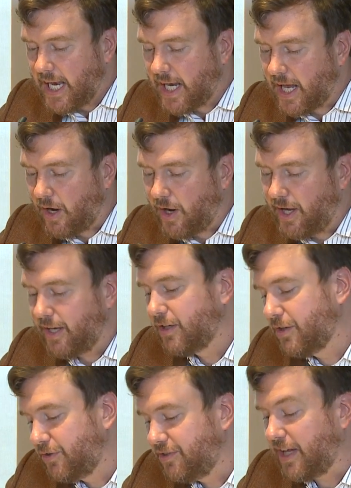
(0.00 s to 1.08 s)
And now, it
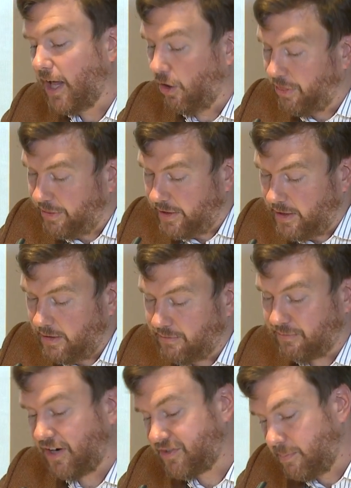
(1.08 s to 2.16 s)
includes healthy,
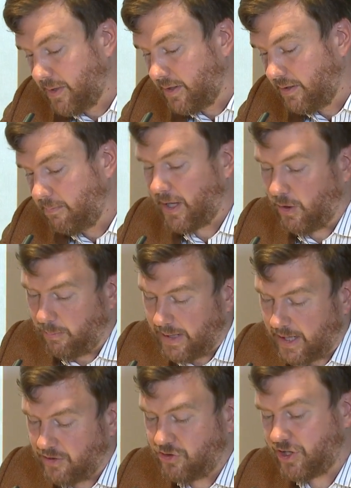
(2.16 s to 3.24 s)
freshman,
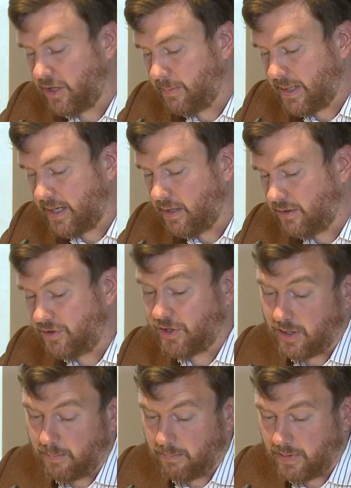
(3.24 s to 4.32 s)
mailman, chairman,
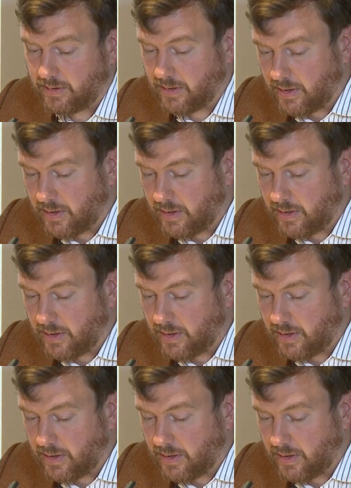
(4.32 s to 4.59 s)
dumb,